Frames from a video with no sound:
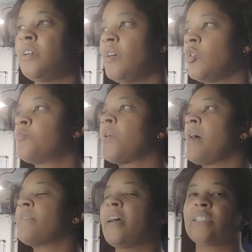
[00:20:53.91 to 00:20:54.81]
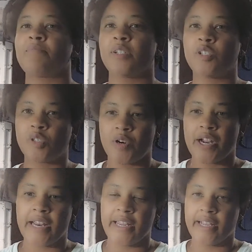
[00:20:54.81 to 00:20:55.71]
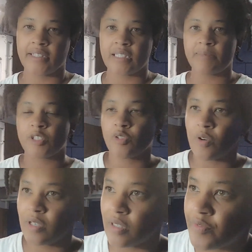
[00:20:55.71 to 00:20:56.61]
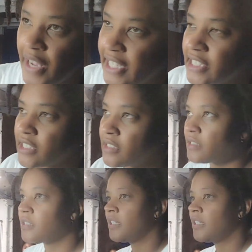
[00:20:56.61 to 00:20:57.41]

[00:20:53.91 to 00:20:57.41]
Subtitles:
who probably hasn't been training in some sort of ancient